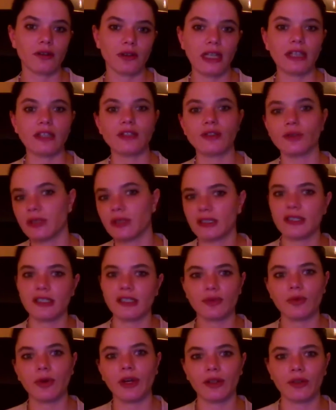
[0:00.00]
And so this
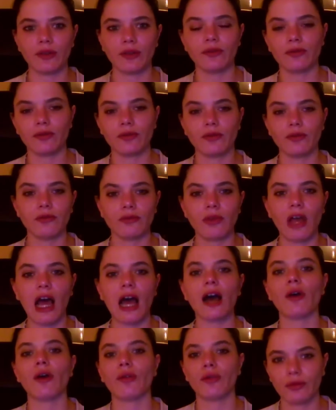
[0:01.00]
is why
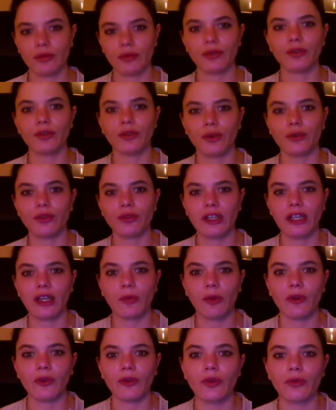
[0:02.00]
how you know the
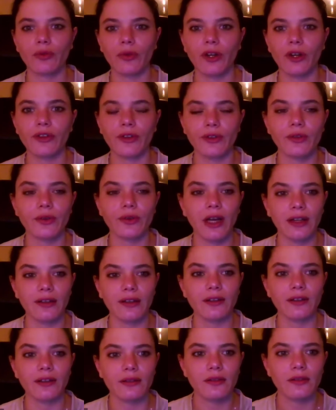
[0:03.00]
amount of water to
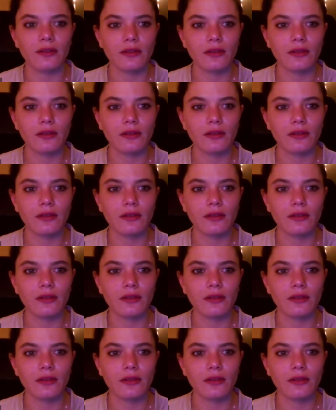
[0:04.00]
add.